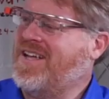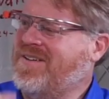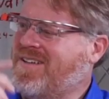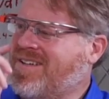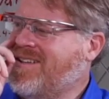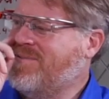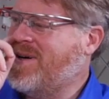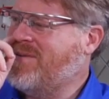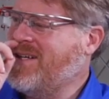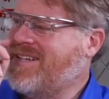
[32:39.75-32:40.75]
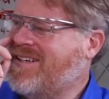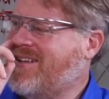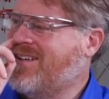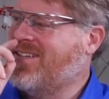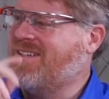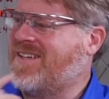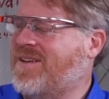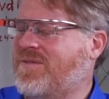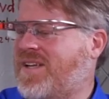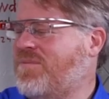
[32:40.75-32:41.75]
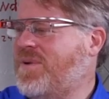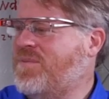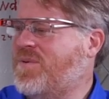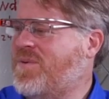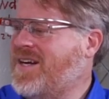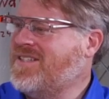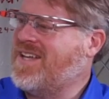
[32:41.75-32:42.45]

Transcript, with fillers: that in the public? Can, can people watch